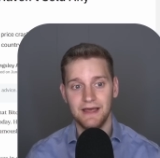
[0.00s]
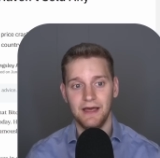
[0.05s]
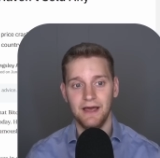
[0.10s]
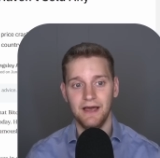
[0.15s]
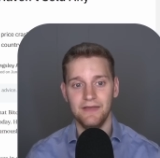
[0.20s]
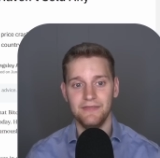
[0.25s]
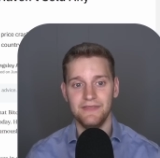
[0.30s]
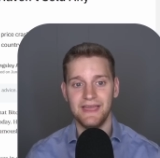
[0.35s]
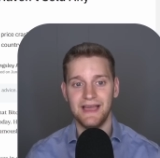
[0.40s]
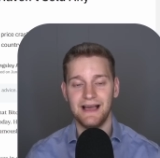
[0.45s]

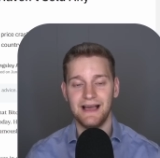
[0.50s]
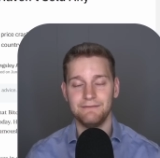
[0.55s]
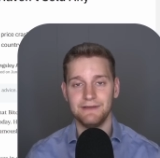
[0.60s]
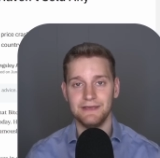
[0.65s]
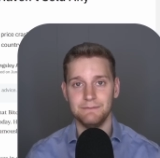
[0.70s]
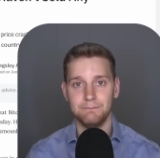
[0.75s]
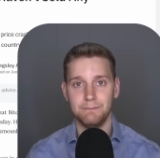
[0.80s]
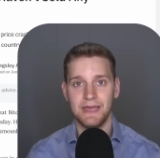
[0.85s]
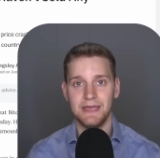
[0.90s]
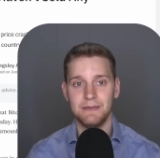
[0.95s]
They have
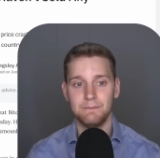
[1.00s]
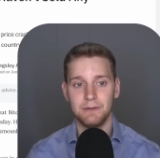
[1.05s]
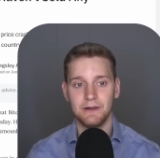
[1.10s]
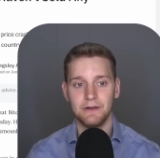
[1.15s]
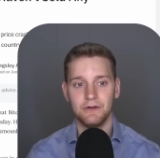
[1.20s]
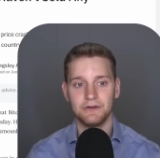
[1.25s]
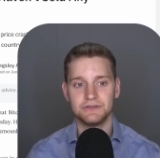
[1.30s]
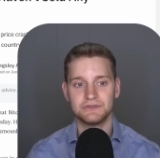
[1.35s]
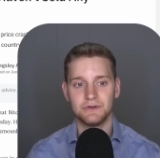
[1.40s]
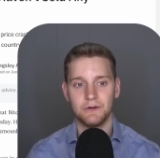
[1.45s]
a paper
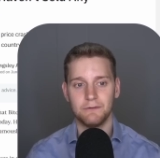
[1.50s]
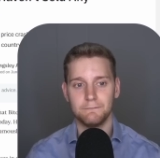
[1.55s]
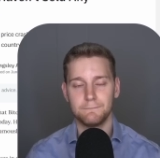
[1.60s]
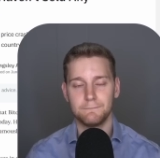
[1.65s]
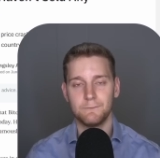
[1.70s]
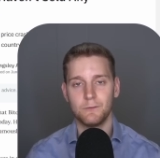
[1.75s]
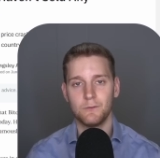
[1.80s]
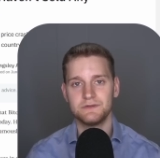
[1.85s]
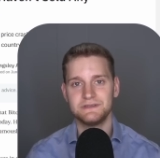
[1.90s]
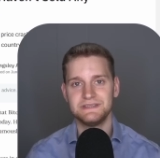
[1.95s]
loss of
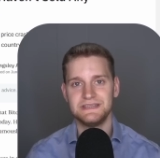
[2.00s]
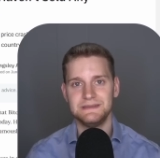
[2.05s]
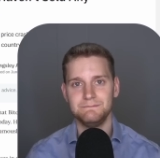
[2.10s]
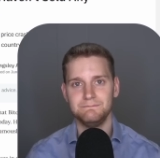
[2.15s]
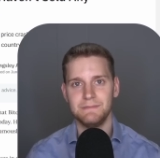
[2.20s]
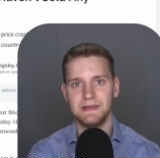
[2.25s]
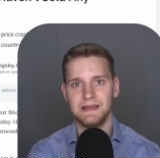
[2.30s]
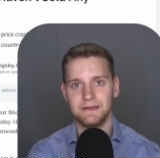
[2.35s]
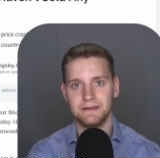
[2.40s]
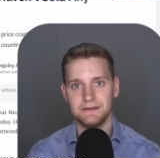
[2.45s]
$14
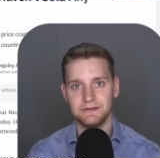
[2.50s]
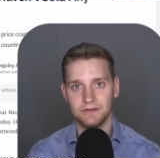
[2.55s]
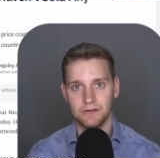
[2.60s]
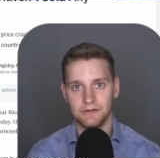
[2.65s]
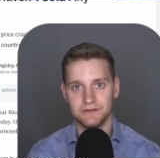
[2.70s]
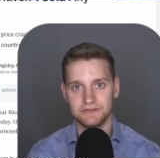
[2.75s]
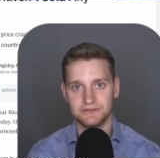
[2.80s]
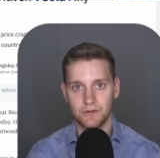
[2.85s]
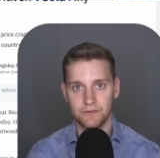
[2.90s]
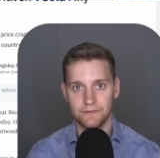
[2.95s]
million
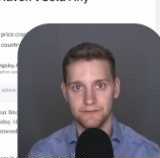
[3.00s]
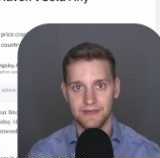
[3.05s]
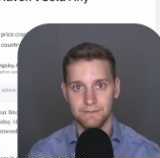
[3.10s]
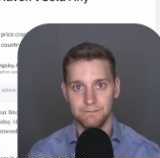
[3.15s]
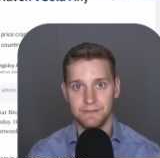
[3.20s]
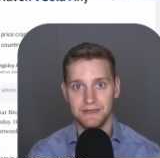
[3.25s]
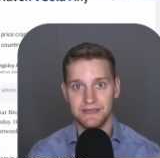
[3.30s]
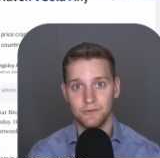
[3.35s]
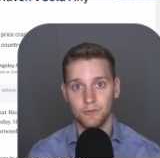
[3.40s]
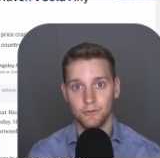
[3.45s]
on their
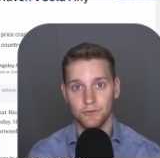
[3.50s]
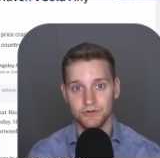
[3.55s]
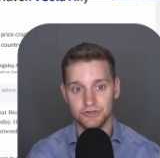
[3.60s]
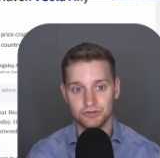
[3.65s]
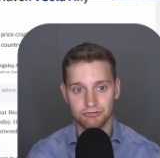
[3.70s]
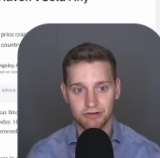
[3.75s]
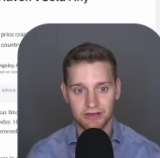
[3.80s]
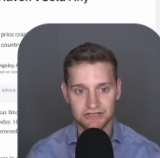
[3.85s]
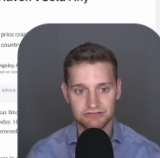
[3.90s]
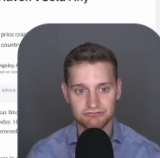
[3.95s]
Bitcoin
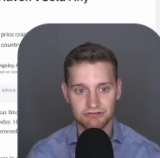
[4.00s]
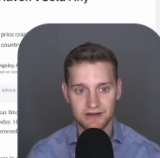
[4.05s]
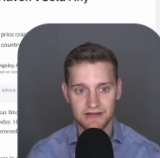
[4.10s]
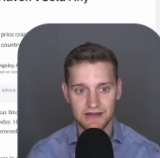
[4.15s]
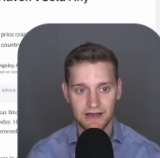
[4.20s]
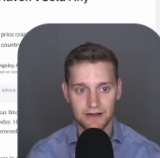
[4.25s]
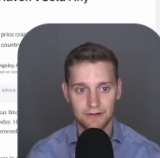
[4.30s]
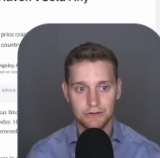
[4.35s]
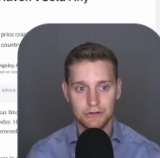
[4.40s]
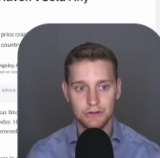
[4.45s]
trades right
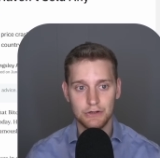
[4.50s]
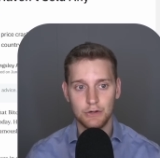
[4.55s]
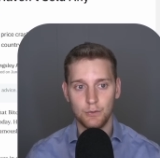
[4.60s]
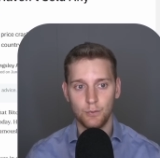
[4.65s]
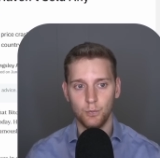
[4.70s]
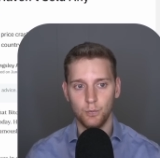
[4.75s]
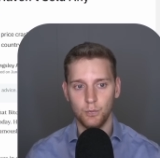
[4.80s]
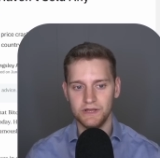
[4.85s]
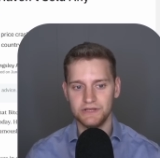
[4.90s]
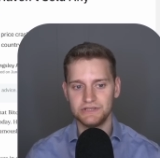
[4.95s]
now,
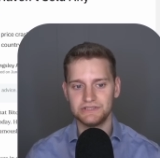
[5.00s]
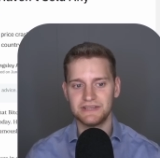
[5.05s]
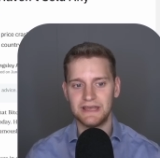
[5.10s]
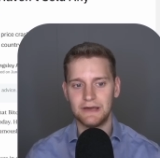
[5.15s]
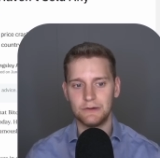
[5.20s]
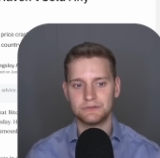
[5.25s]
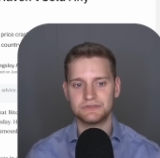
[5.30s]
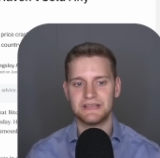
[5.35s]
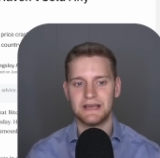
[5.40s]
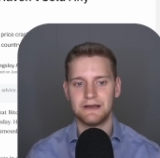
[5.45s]
which
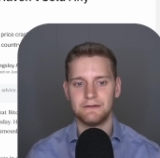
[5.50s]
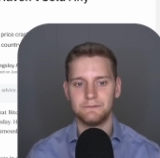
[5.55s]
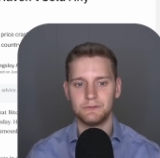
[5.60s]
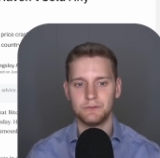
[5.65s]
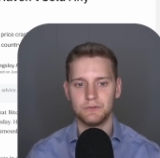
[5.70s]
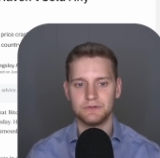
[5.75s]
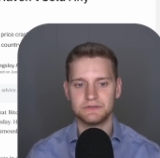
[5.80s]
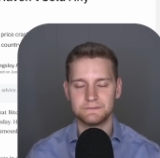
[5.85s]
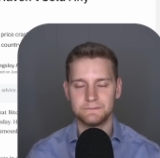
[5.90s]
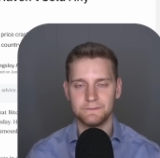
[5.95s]
El
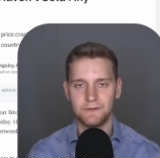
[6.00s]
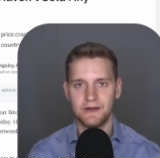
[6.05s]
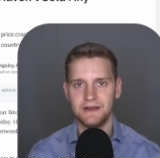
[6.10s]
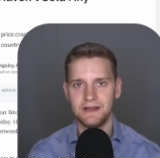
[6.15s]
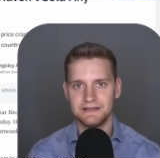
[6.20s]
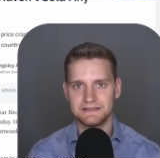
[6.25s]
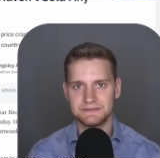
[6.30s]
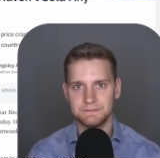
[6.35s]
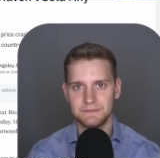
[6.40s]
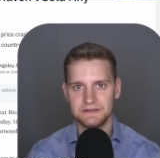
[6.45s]
Salvador's
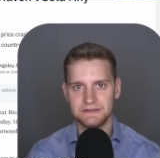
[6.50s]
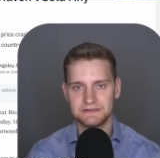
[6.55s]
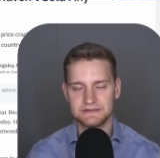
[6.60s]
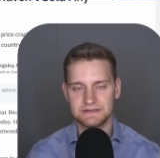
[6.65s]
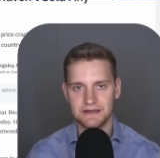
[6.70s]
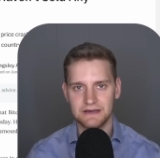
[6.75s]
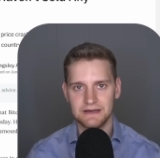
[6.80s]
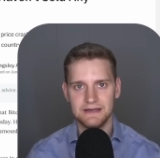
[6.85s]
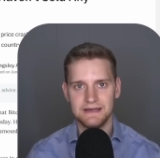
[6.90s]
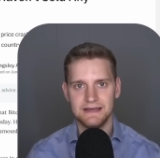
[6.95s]
finance
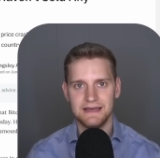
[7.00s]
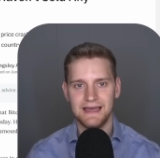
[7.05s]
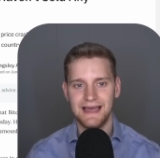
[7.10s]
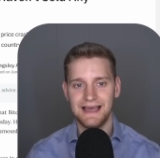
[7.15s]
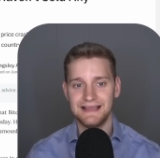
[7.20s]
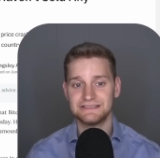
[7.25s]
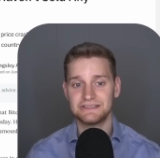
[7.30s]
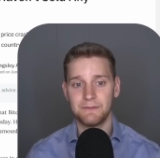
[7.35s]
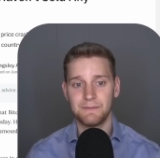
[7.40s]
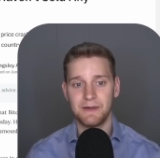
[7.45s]
minister
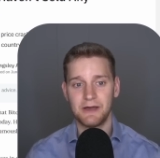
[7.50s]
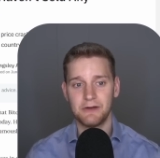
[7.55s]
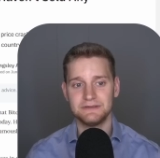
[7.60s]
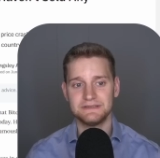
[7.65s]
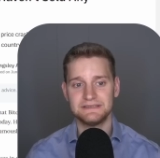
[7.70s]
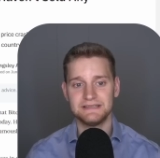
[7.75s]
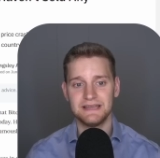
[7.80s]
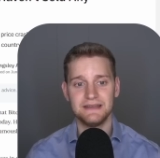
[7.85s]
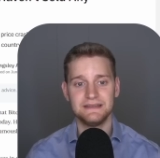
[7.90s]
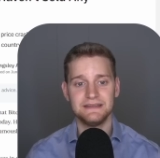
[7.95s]
has come out
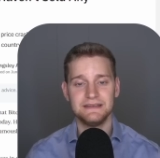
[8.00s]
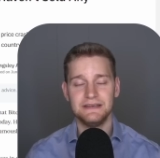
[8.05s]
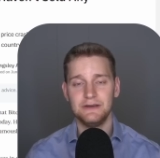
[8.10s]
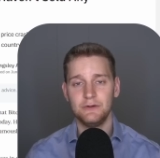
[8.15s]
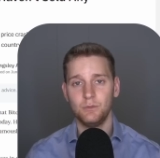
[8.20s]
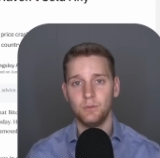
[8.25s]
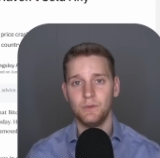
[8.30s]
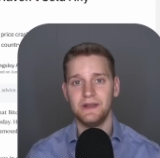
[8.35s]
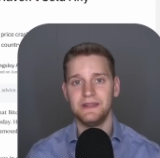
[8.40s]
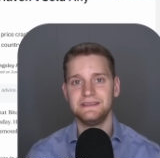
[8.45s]
and said
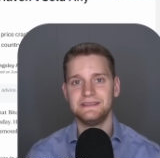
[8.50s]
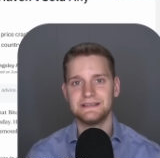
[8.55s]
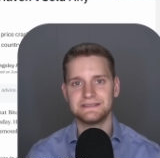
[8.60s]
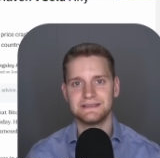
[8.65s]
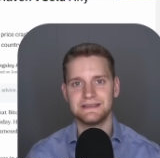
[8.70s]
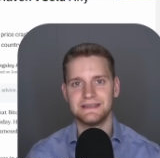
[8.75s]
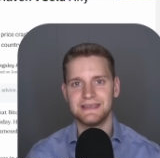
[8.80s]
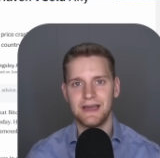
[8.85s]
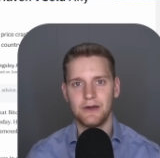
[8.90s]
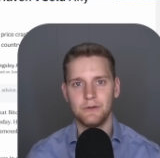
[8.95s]
well, it
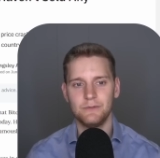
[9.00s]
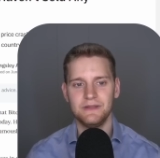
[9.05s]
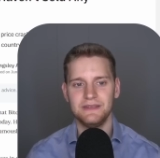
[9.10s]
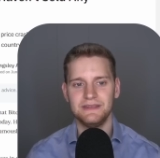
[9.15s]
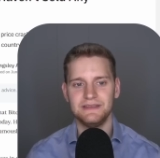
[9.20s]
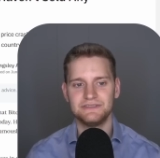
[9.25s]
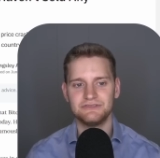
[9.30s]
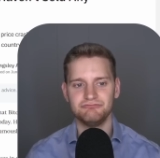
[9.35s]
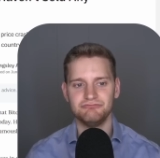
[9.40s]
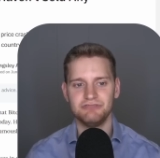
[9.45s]
doesn't count,
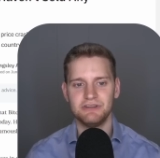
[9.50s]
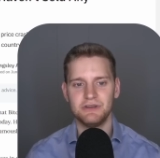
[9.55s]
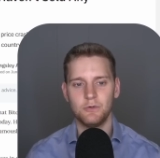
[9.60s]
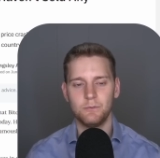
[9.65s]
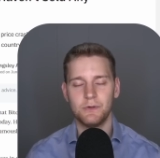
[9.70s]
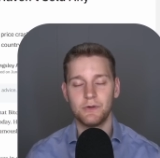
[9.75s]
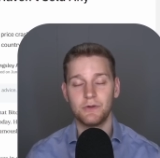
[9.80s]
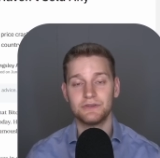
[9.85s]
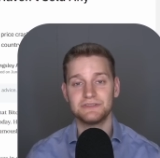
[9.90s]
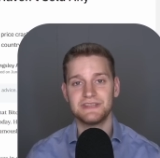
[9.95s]
it isn't
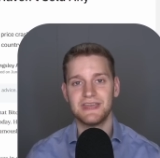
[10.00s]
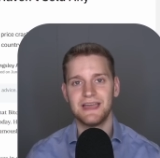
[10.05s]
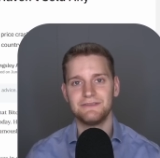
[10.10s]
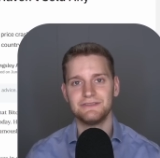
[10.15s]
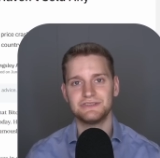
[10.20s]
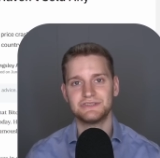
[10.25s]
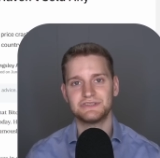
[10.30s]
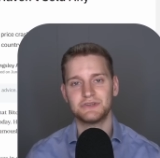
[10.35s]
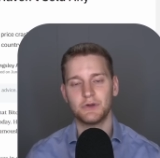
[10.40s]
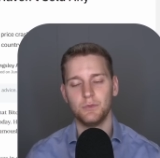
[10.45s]
real because they
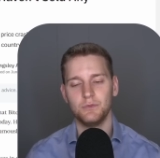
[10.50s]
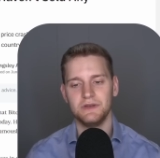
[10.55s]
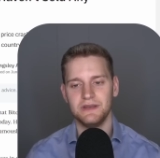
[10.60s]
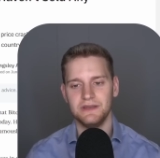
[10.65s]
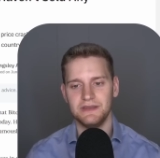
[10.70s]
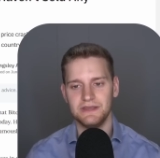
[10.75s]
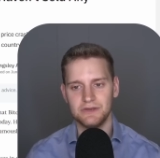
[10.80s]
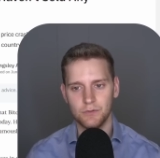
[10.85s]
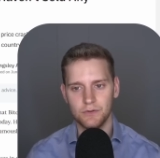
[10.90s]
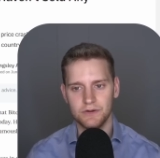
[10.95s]
haven't sold
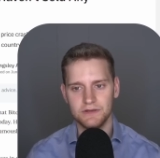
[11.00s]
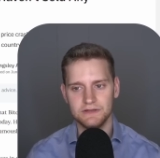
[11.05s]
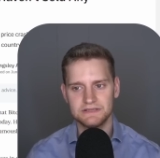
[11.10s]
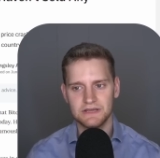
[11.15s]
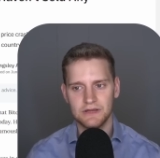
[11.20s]
any coins,